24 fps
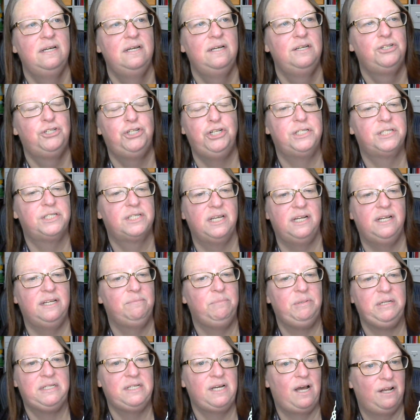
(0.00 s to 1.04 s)
She's going to
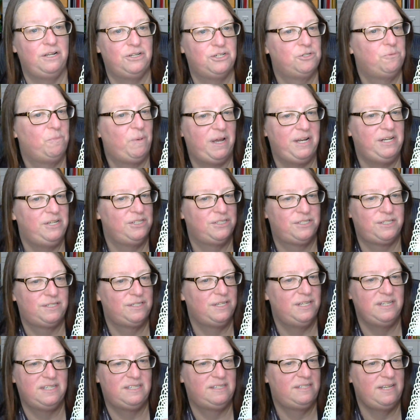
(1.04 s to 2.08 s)
be touched by just
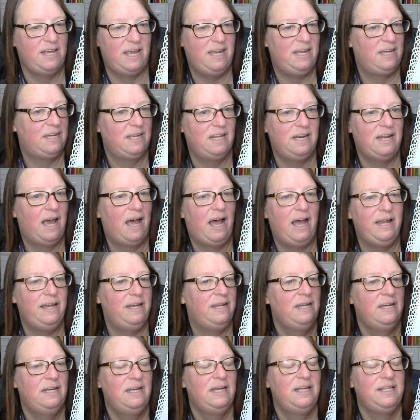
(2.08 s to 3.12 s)
this saying, and
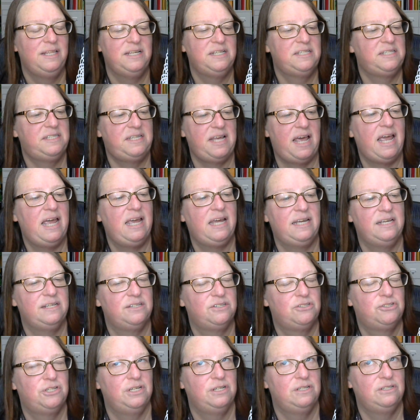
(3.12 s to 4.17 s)
this saying
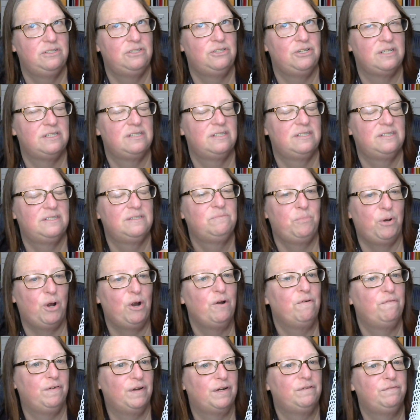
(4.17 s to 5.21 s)
is just
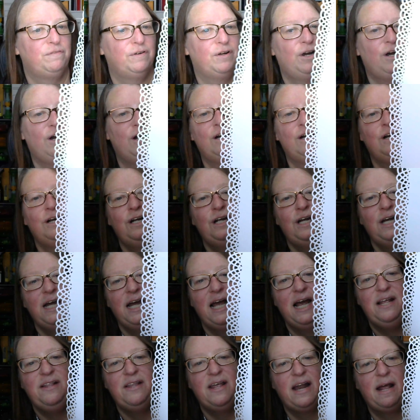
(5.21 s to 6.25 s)
perfect for her.
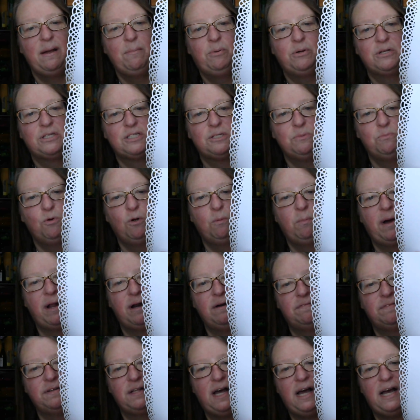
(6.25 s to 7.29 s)
And then I put some more
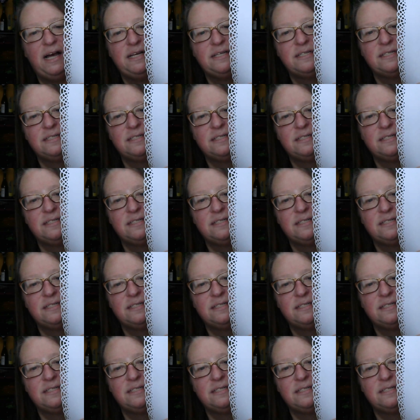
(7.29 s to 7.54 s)
butterflies